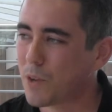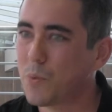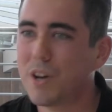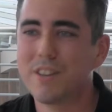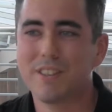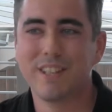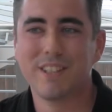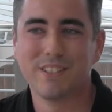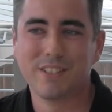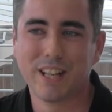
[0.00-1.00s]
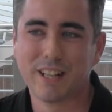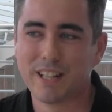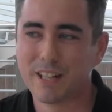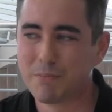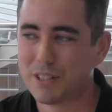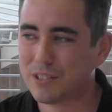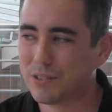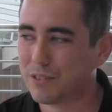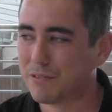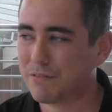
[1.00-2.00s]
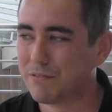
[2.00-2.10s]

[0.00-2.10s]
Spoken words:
worthy technique, but it's sort of